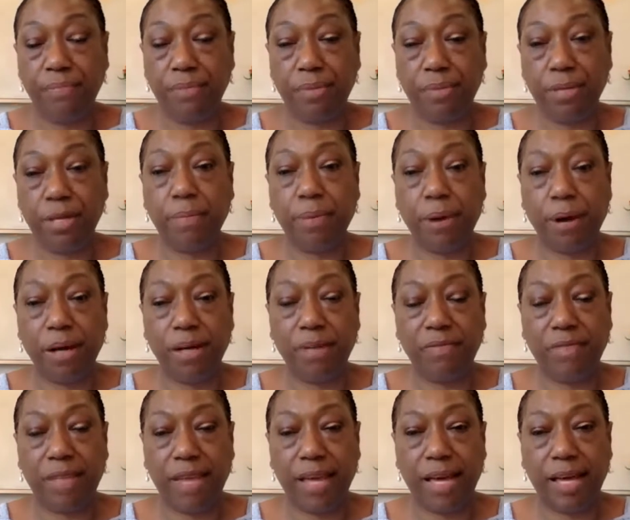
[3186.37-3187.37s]
be a part
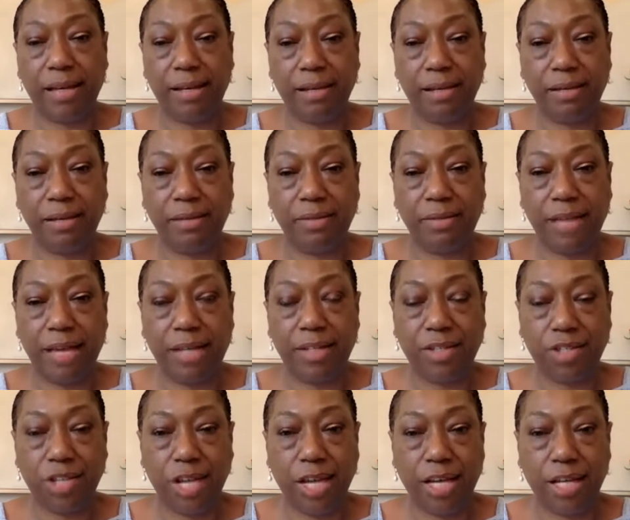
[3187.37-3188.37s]
of that
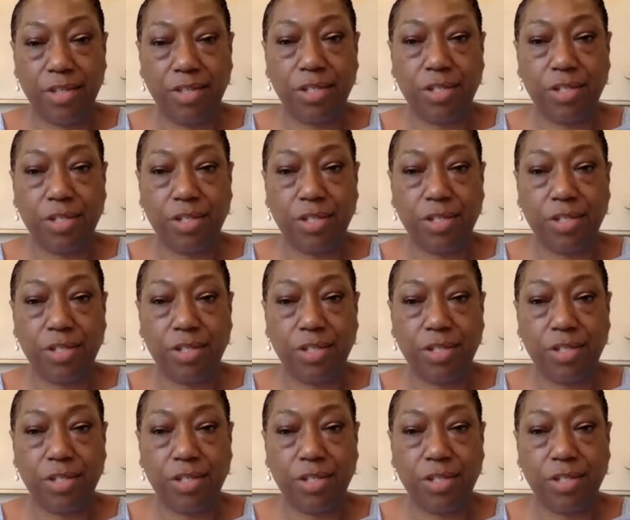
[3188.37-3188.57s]
change.